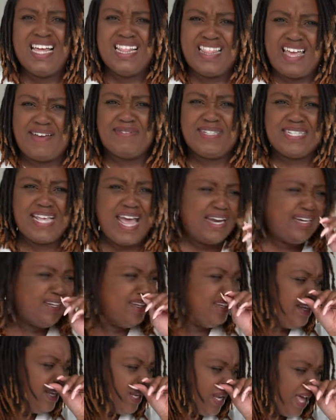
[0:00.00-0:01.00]
That was kind
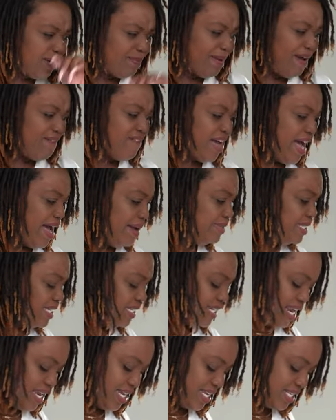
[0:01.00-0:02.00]
of like my vibe today,